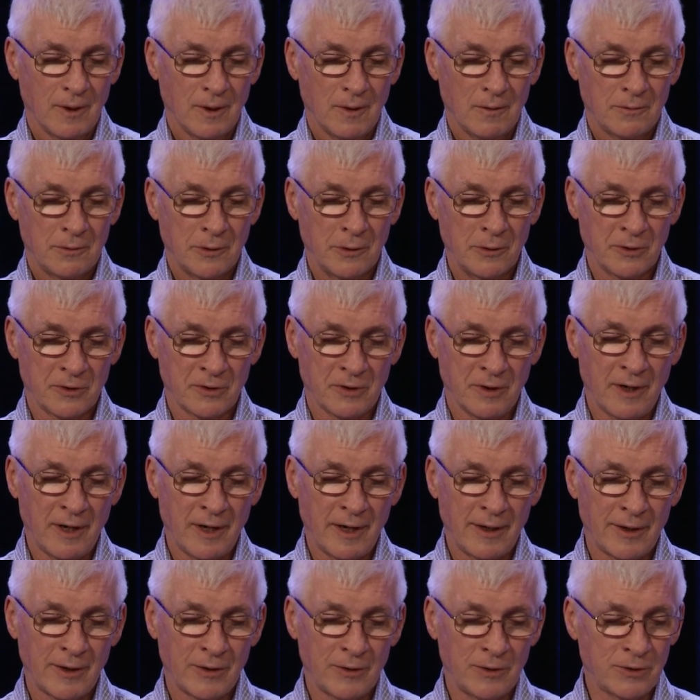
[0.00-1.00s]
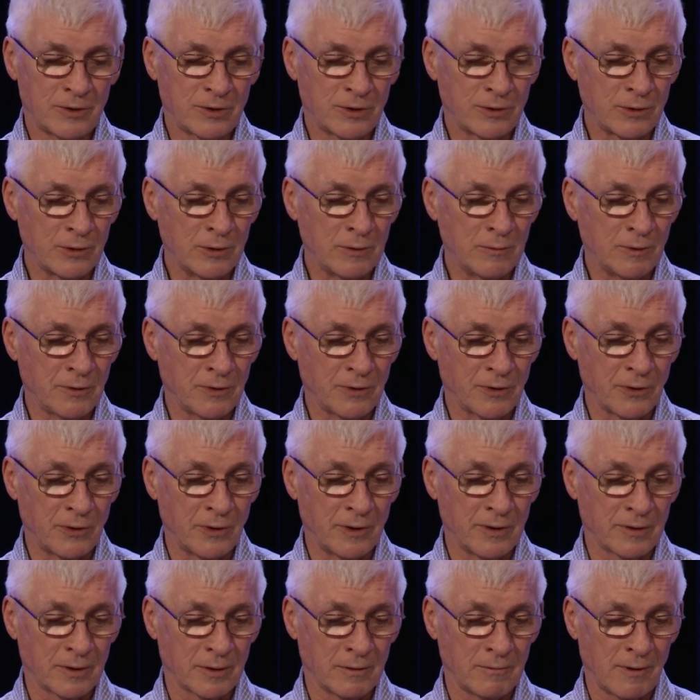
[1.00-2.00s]
for it was narrow and strewn with
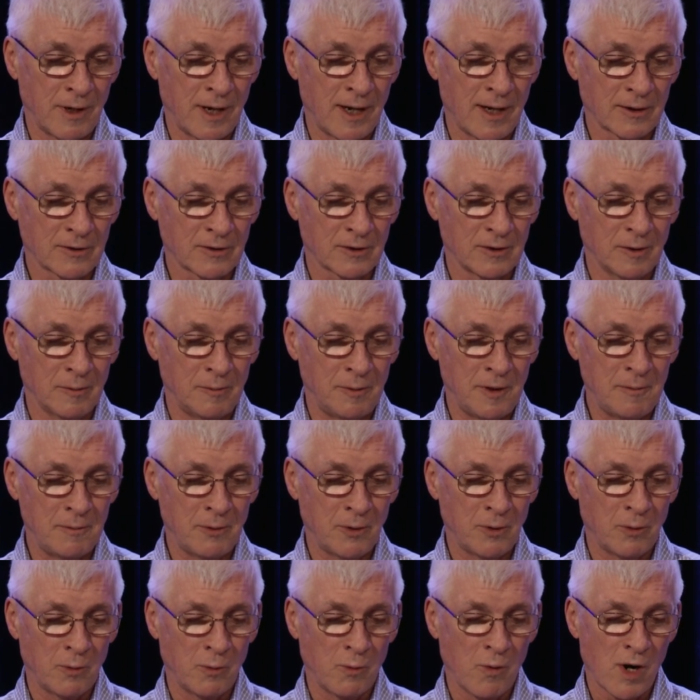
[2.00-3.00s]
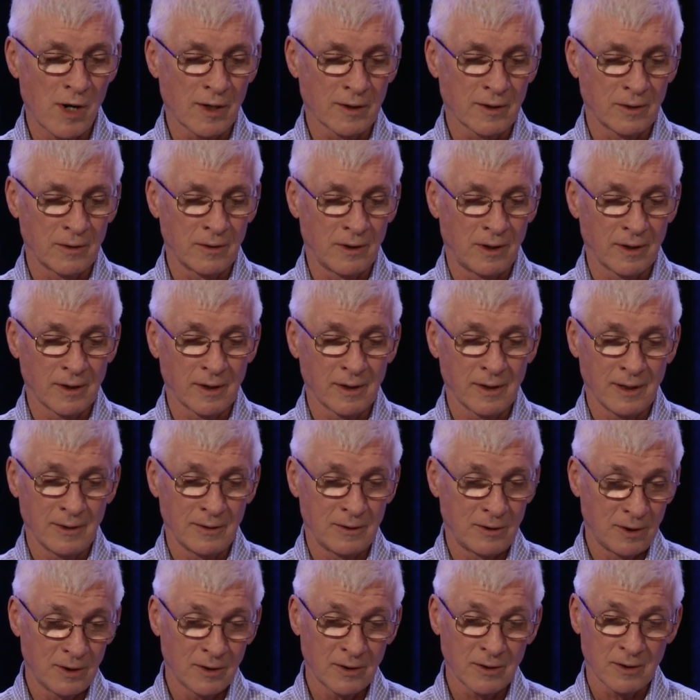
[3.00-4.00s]
thorns and rocks, and the people who walked along it had
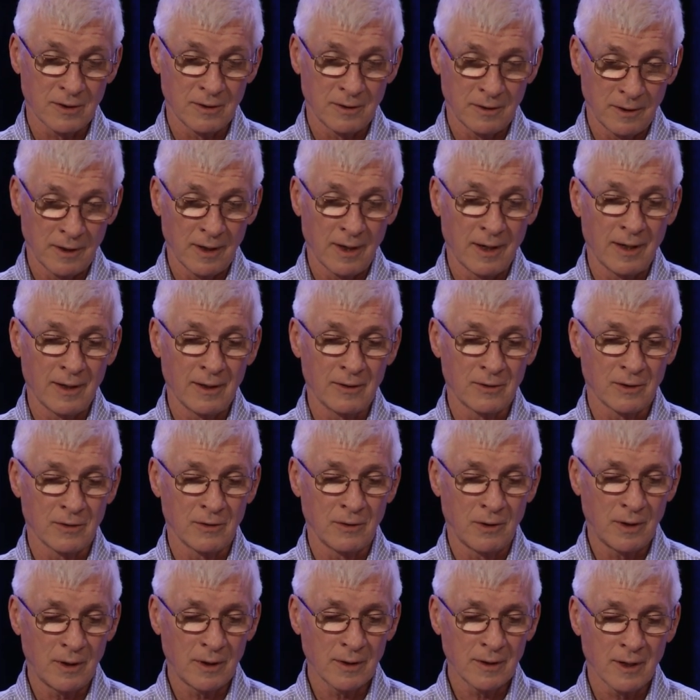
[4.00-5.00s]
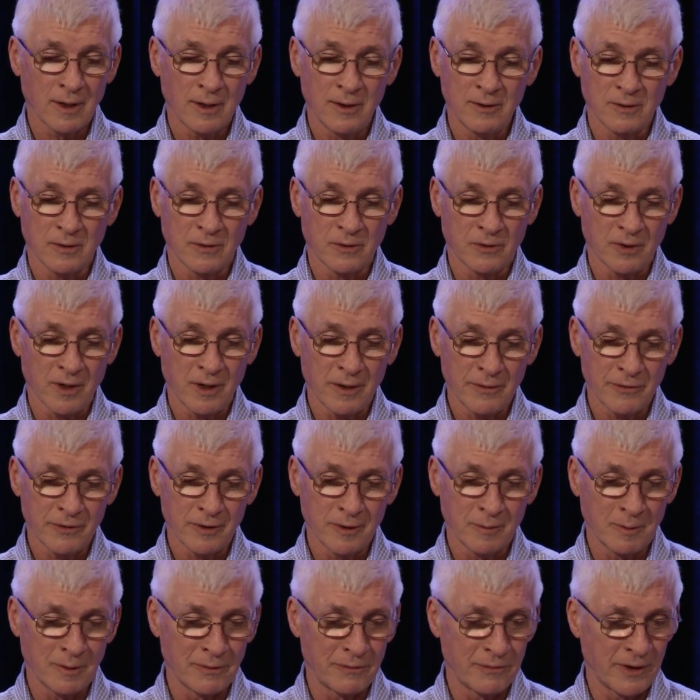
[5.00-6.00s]
tears in their eyes, and all kinds of
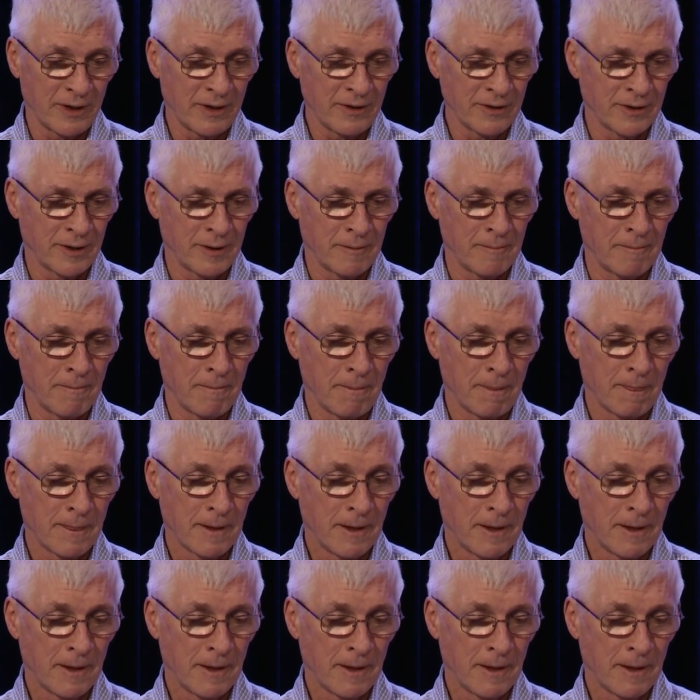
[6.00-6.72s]
suffering befell them.